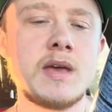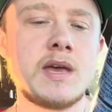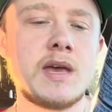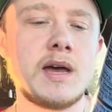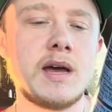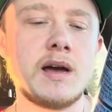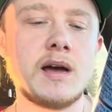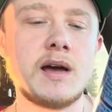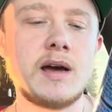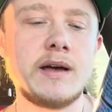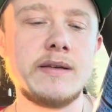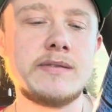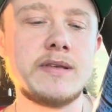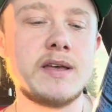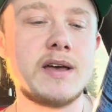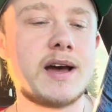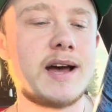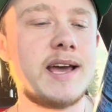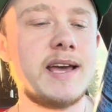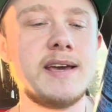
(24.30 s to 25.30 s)
Uh,
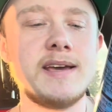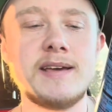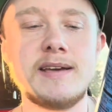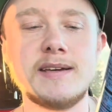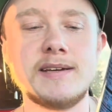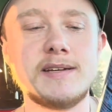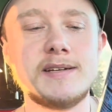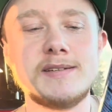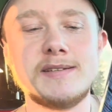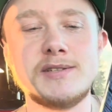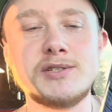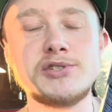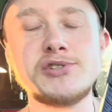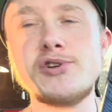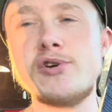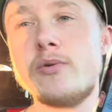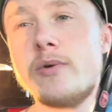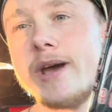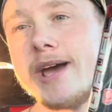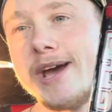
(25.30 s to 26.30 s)
that I There's
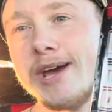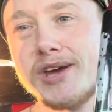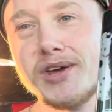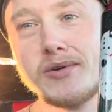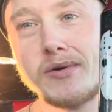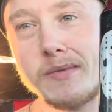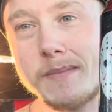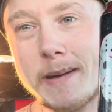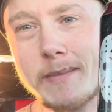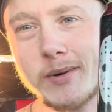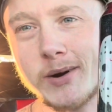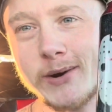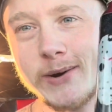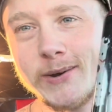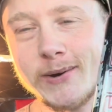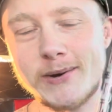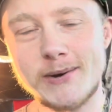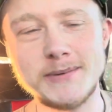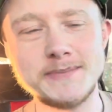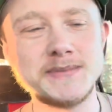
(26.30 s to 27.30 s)
no way I could remember it
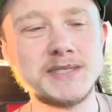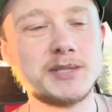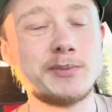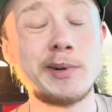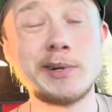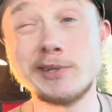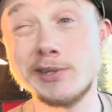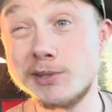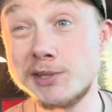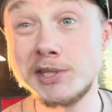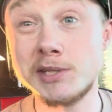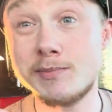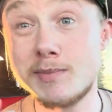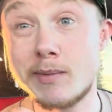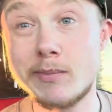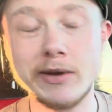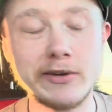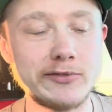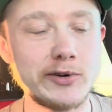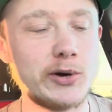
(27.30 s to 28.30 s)
all, especially since I'm on
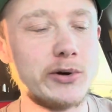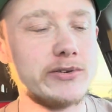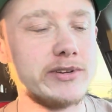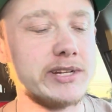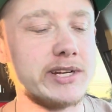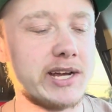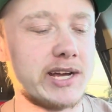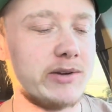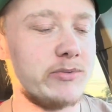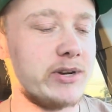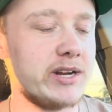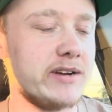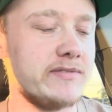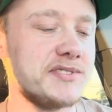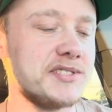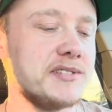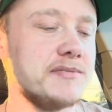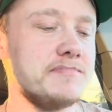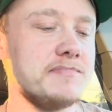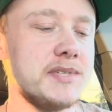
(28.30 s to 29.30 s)
my phone and I would have
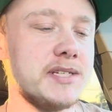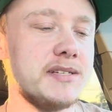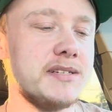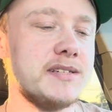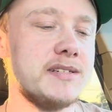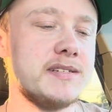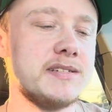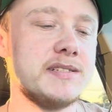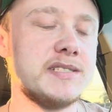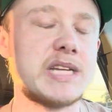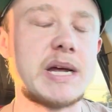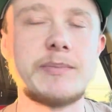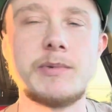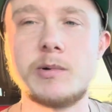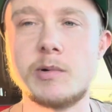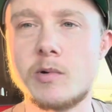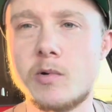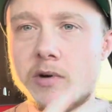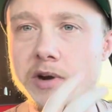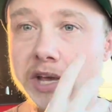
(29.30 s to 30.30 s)
to... stop the
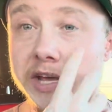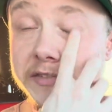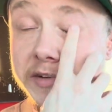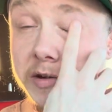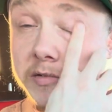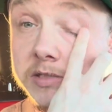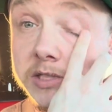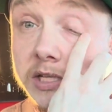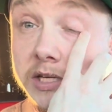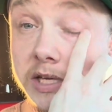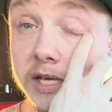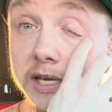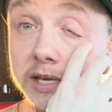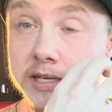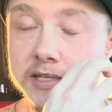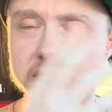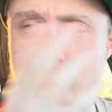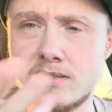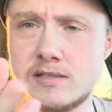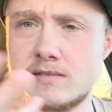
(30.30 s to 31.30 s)
recording if I was looking,
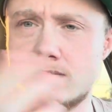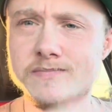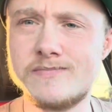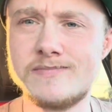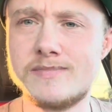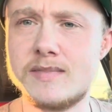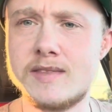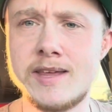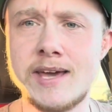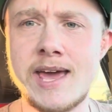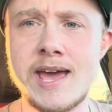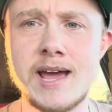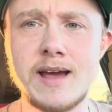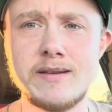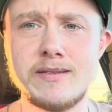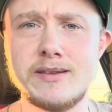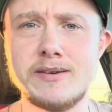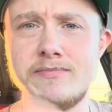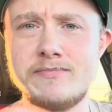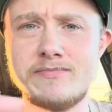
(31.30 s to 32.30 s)
because the ca
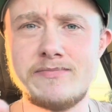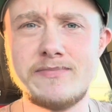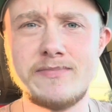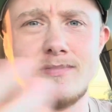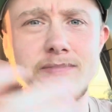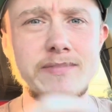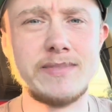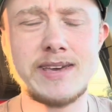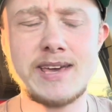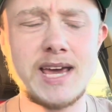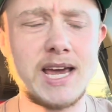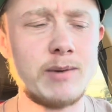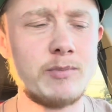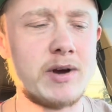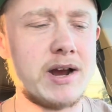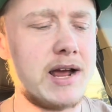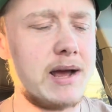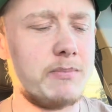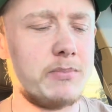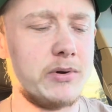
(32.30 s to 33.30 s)
the
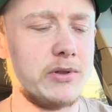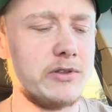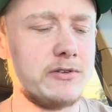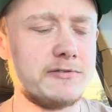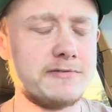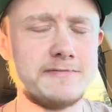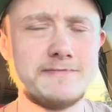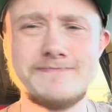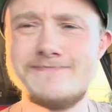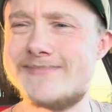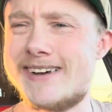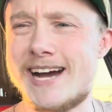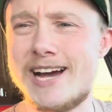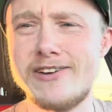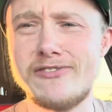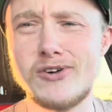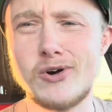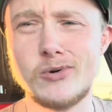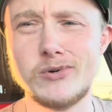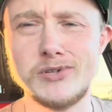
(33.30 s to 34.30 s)
camera app on the f
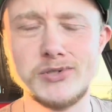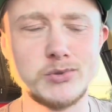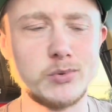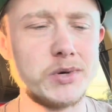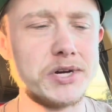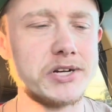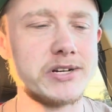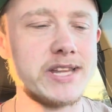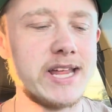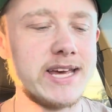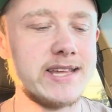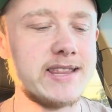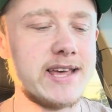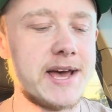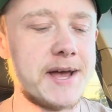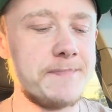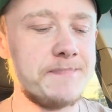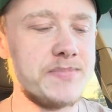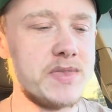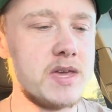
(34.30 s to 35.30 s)
iPhone is weird like
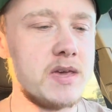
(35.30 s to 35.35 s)
that.